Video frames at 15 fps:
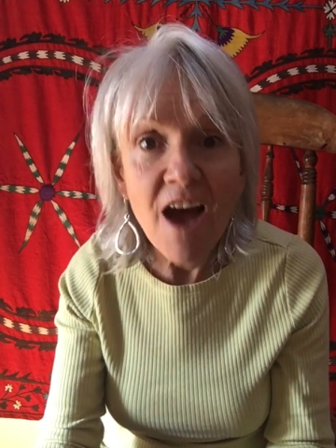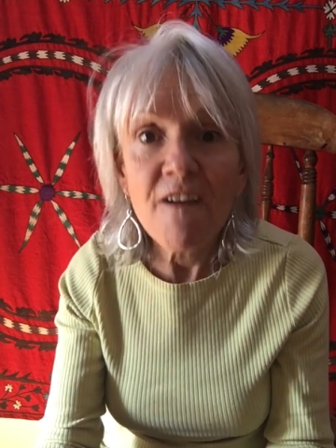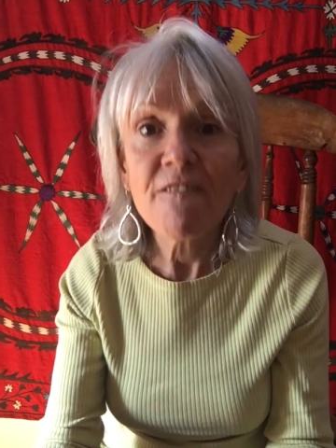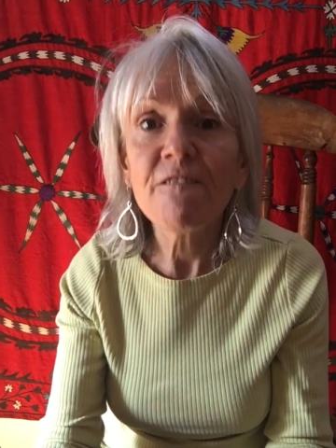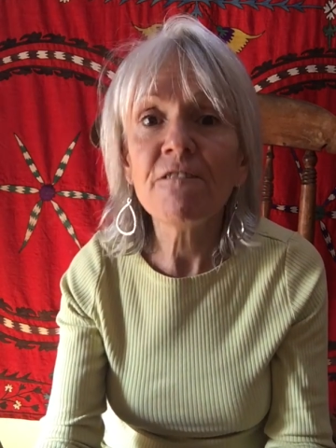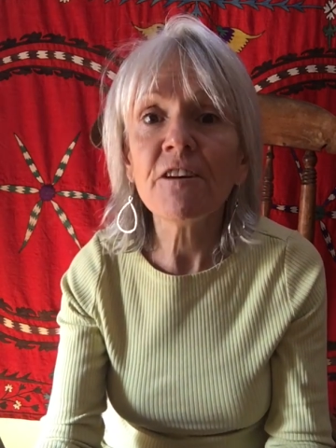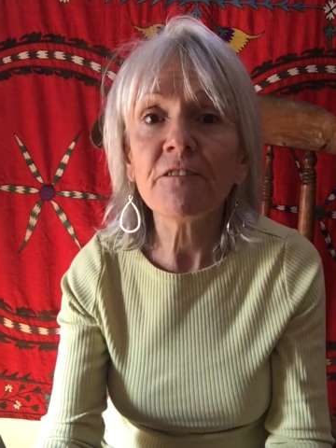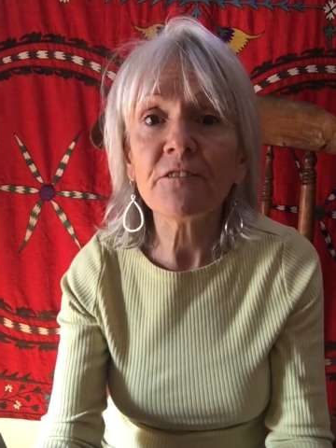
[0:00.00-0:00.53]

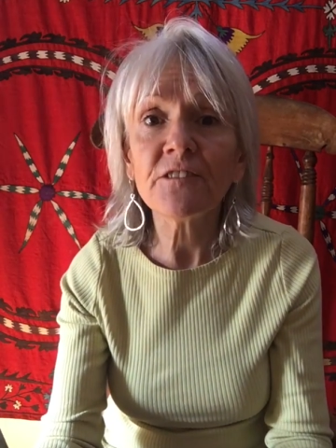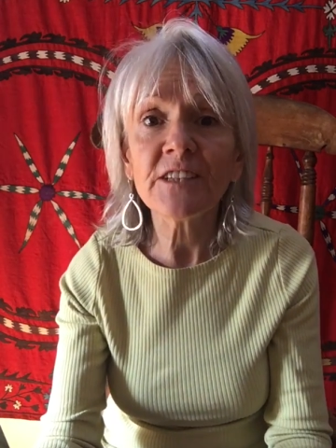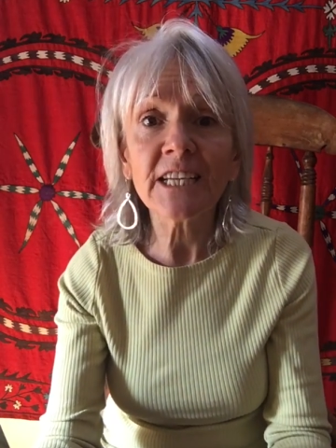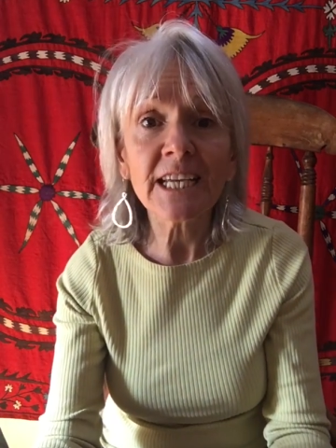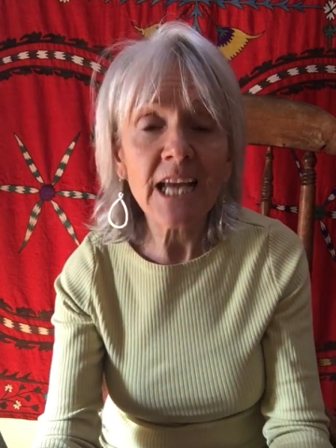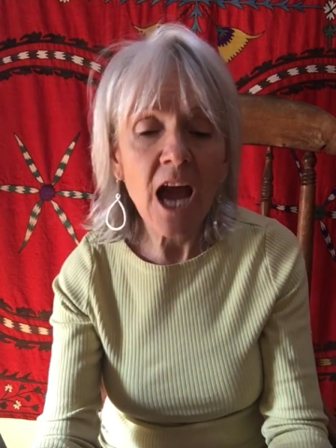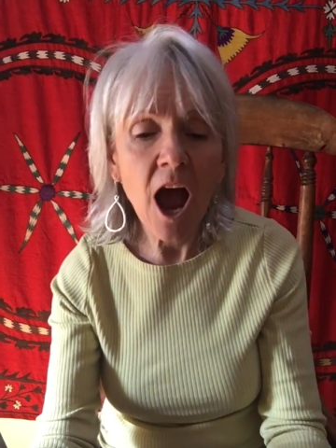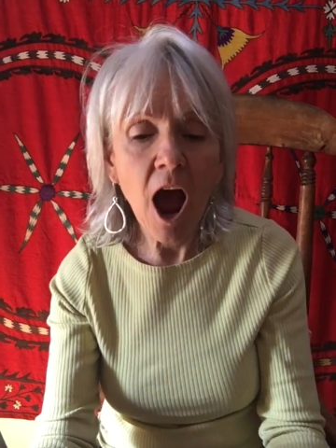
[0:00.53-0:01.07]

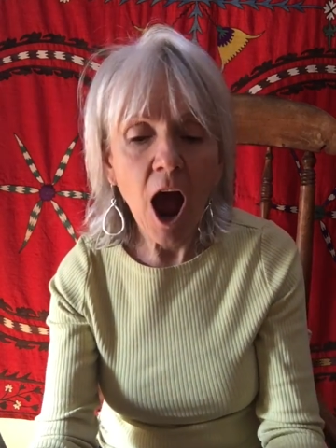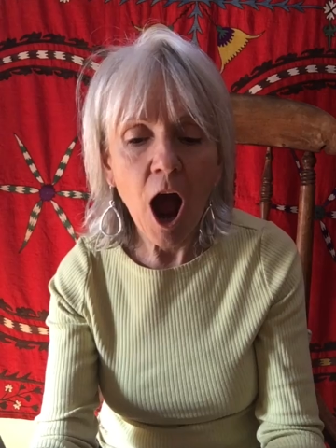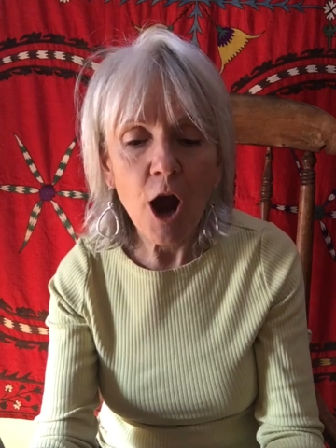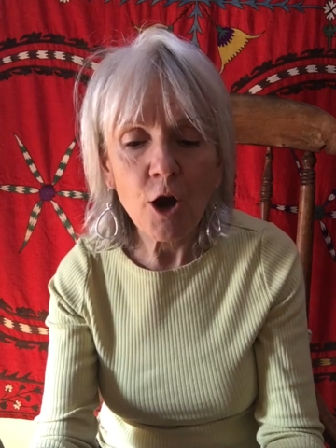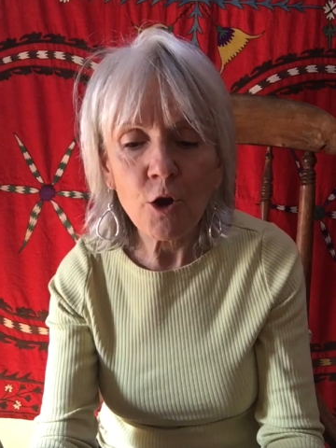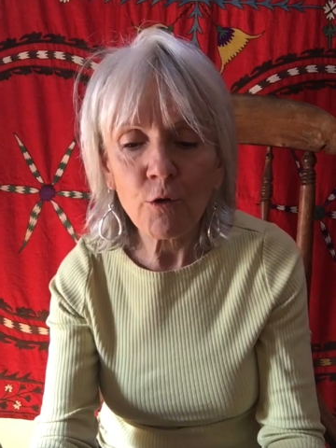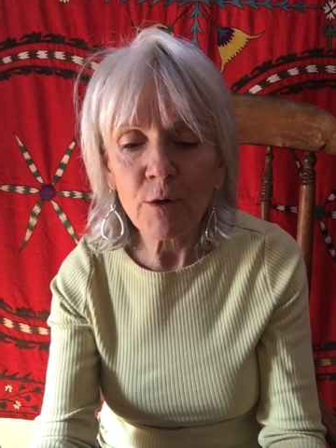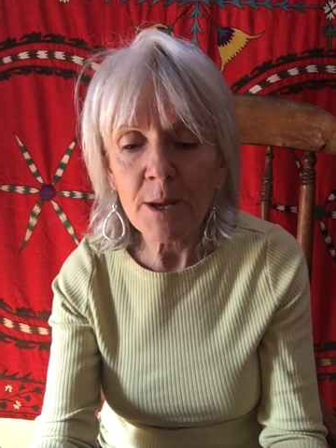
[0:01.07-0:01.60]
50
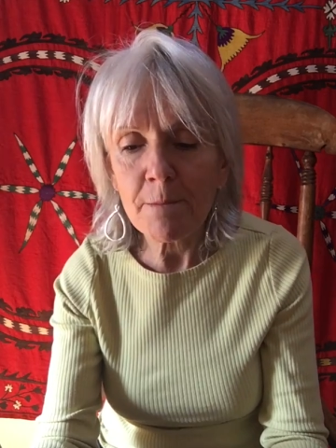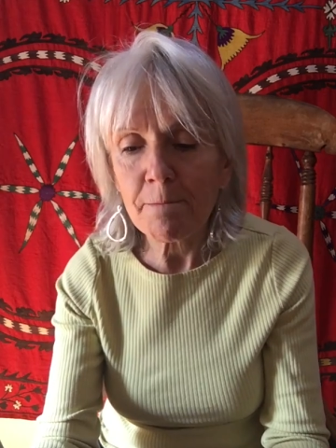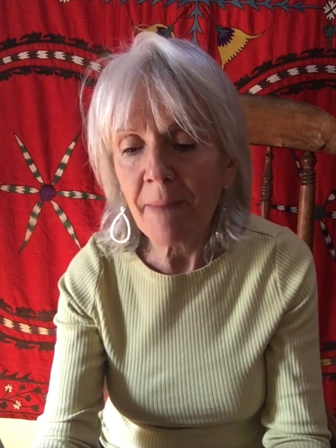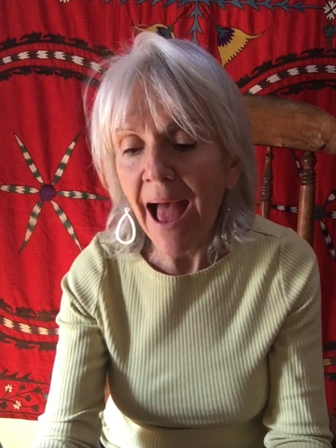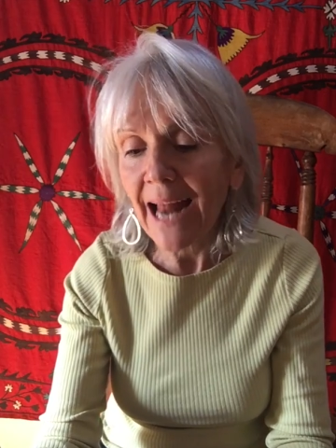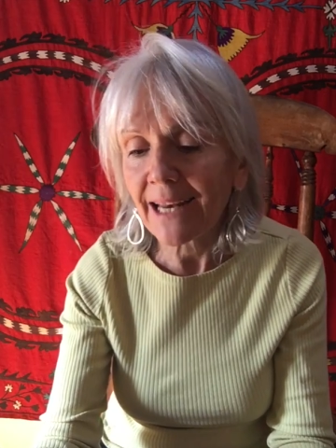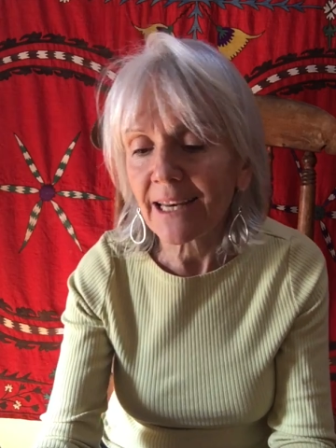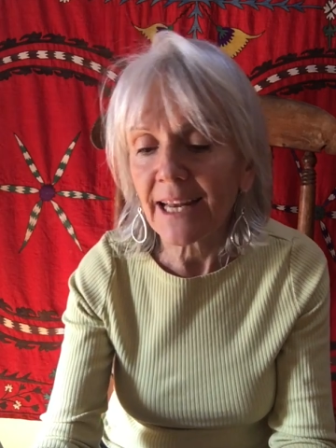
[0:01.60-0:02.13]
hungry
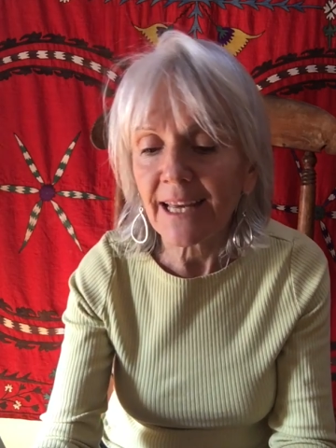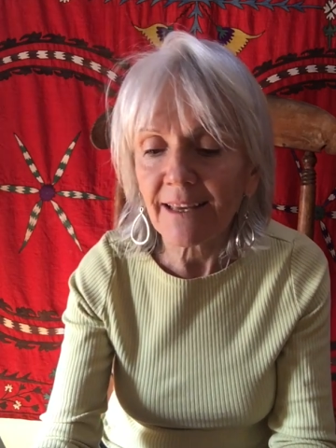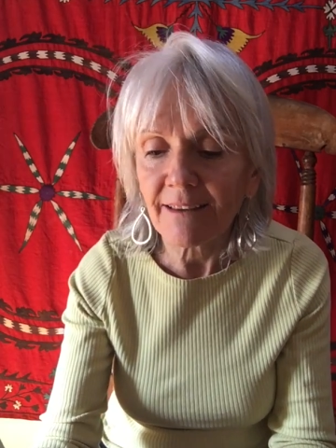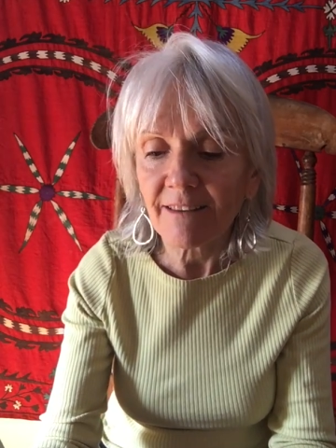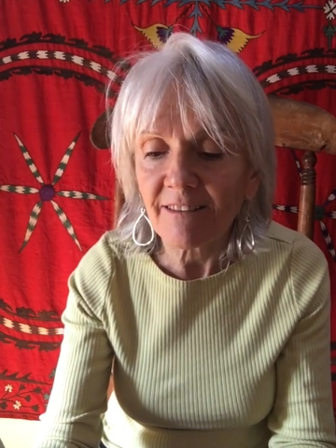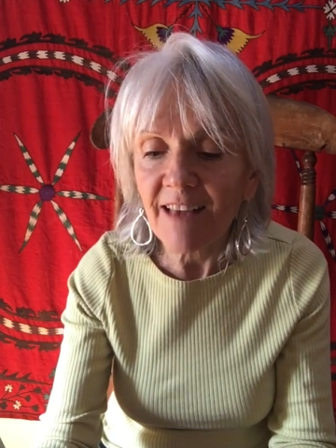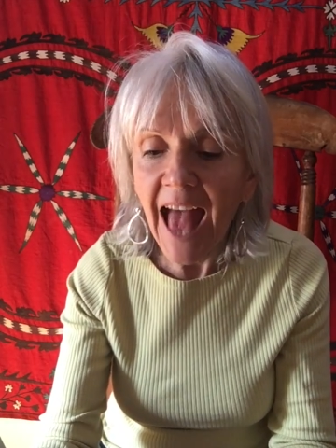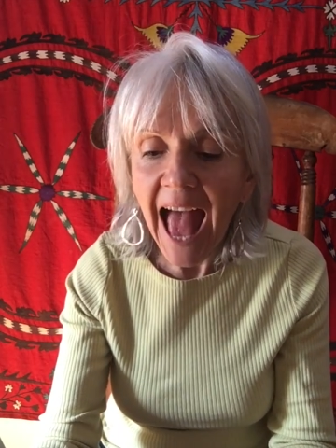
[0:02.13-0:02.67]

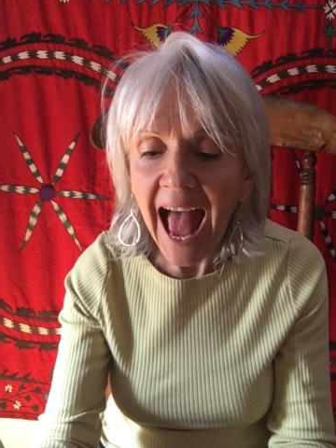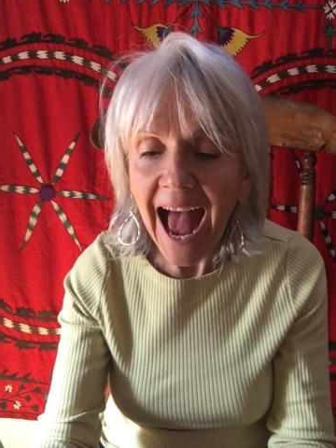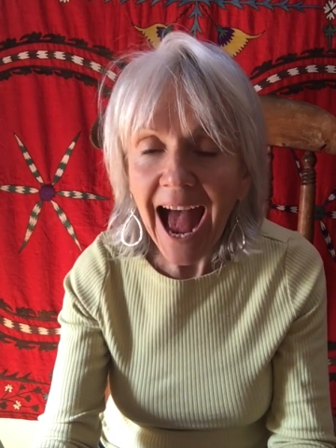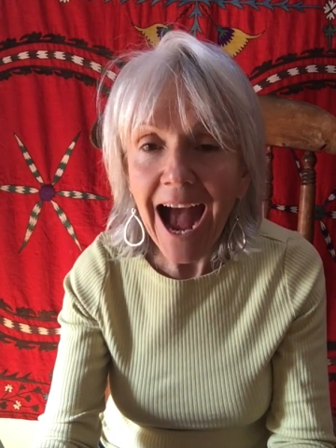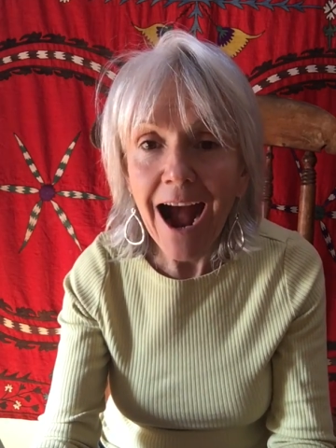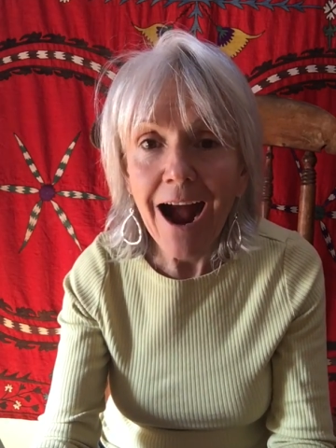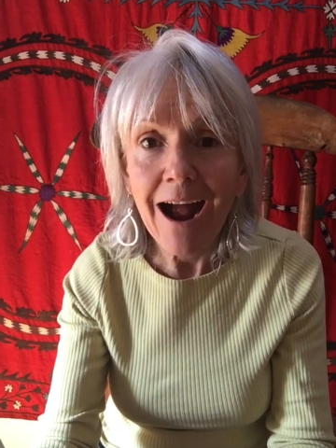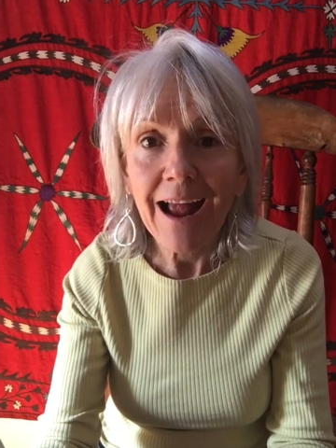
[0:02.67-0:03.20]
batlings
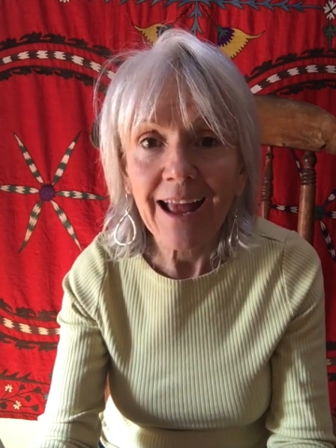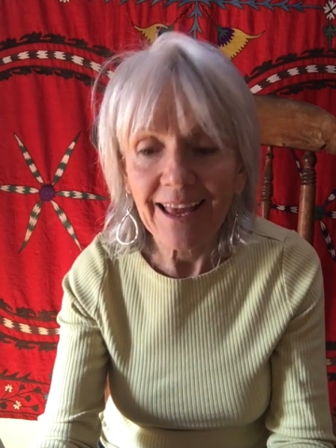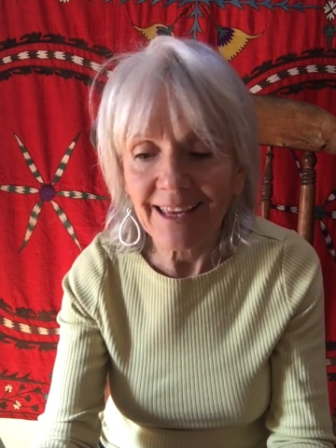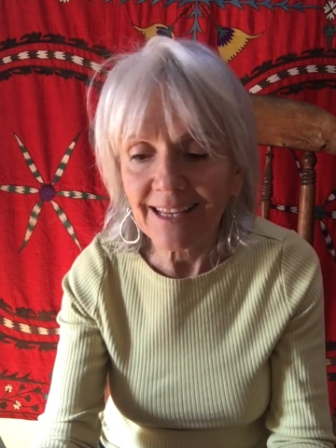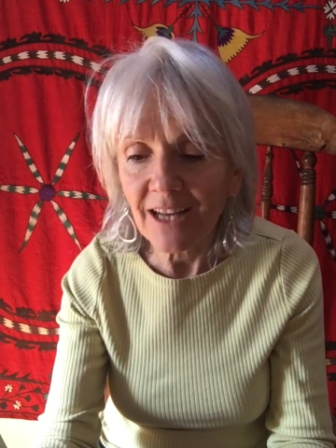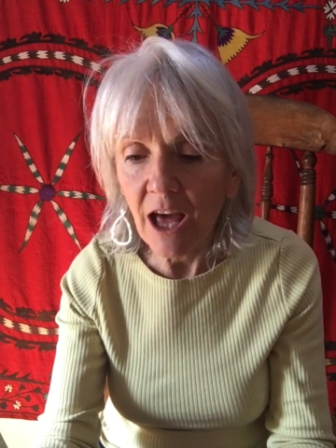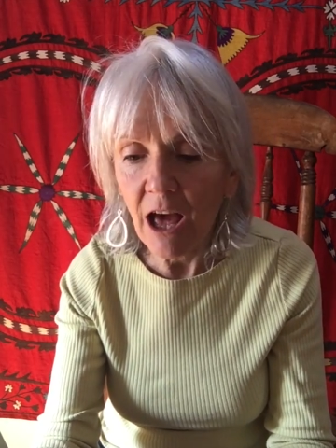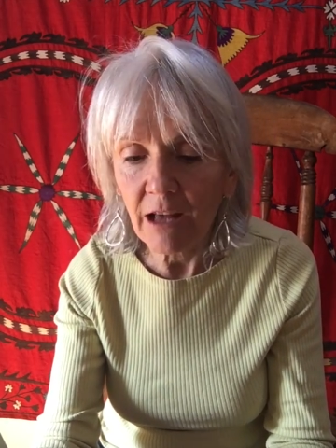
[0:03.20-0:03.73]
hung
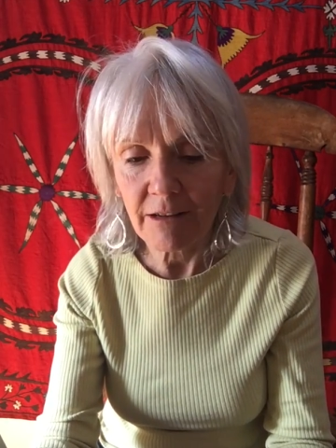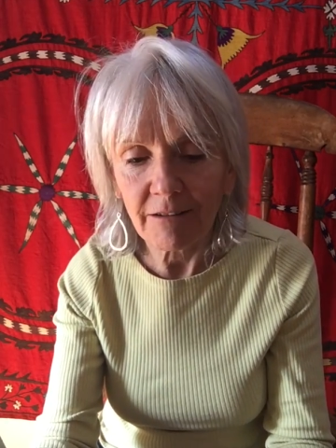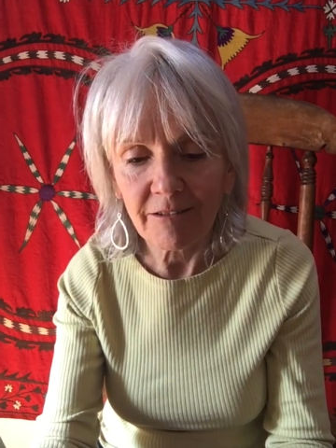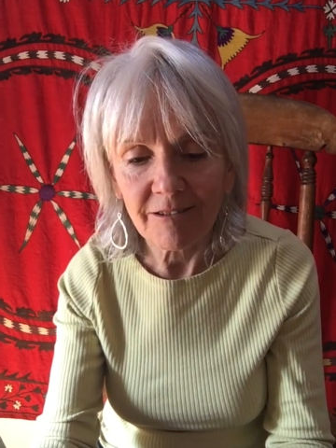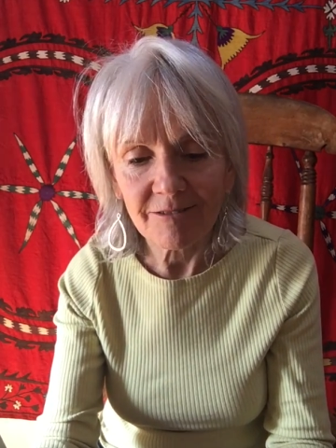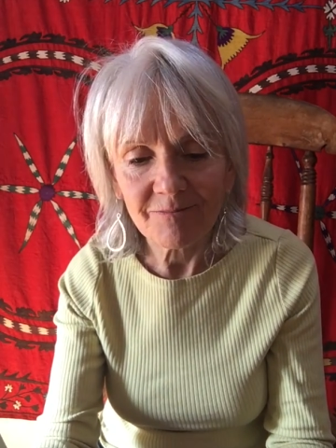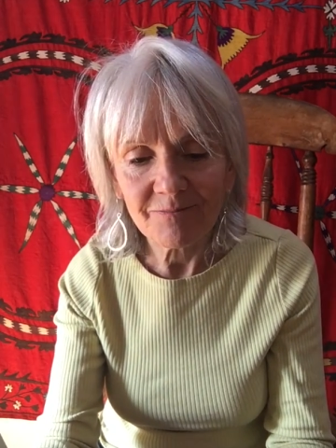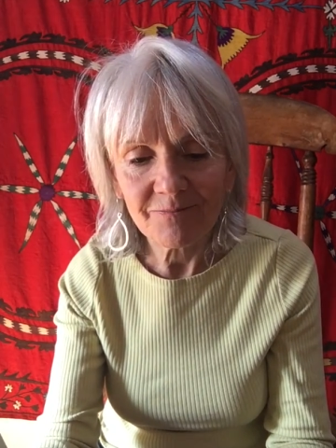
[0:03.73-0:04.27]
in a huddle,